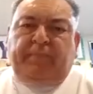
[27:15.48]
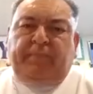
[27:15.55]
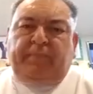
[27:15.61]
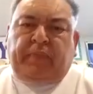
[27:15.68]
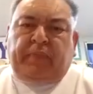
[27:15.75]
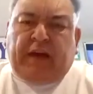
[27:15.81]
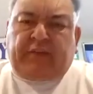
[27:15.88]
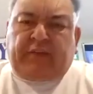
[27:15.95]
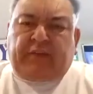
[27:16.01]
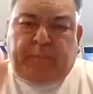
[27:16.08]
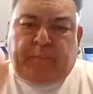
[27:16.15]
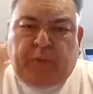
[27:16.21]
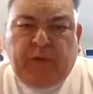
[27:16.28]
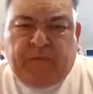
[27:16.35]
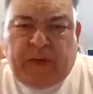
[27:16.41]
as a
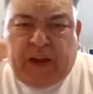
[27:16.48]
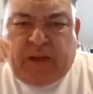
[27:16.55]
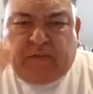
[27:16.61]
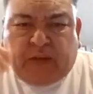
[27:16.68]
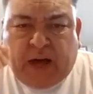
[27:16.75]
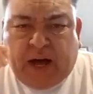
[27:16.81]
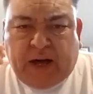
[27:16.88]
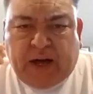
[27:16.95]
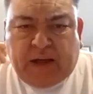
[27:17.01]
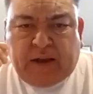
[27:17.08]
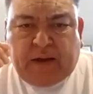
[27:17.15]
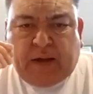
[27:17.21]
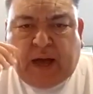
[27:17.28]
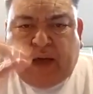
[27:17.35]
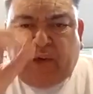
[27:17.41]
prophet of God,
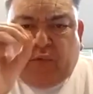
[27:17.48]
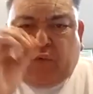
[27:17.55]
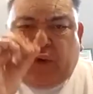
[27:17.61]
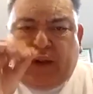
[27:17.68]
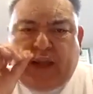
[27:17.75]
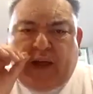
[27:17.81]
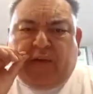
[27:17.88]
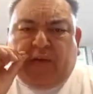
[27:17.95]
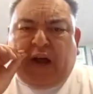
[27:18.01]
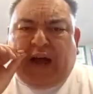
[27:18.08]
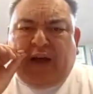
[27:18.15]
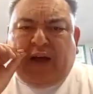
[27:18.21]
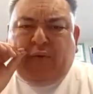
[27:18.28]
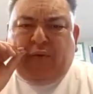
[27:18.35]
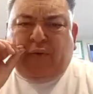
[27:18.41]
I whenever I
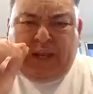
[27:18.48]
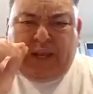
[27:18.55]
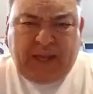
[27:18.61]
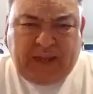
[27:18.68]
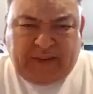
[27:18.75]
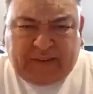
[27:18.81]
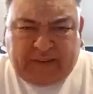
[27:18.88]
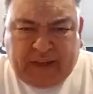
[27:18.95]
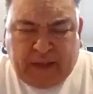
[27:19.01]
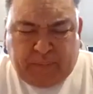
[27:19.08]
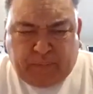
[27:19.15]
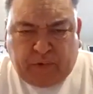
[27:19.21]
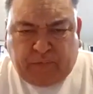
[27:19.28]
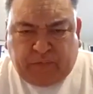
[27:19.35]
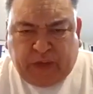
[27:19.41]
release a
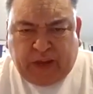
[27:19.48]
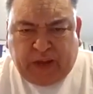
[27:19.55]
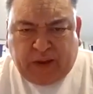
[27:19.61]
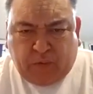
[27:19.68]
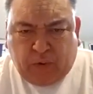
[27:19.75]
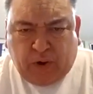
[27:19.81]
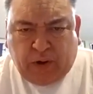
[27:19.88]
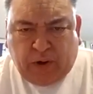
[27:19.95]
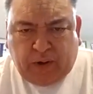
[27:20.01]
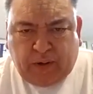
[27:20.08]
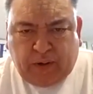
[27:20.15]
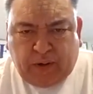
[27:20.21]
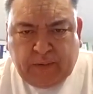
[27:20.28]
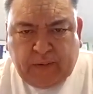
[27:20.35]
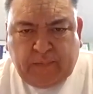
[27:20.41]
prophetic word,
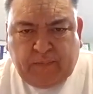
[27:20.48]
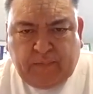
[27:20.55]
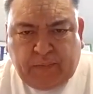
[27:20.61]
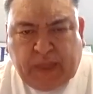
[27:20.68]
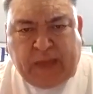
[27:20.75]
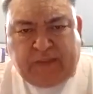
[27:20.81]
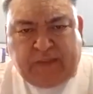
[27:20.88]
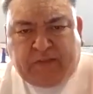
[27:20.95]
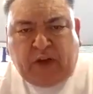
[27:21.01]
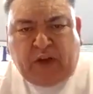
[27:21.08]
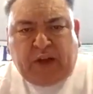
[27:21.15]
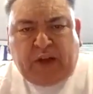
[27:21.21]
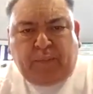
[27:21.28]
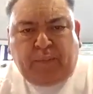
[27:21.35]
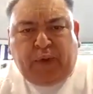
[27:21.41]
that's
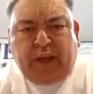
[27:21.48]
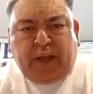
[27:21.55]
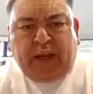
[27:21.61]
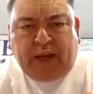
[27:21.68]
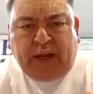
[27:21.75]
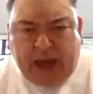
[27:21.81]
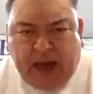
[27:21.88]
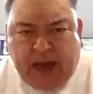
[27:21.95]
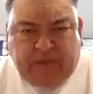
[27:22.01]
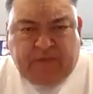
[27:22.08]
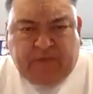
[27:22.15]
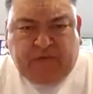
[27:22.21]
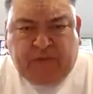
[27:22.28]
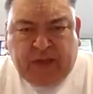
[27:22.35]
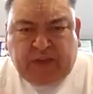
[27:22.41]
gonna bring life
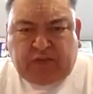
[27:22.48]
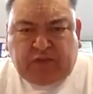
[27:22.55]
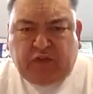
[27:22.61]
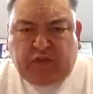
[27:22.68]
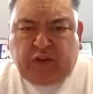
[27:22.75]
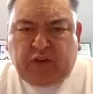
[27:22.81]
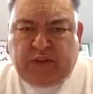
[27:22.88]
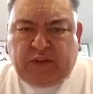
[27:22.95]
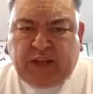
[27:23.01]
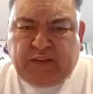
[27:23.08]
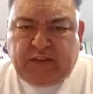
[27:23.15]
into your dead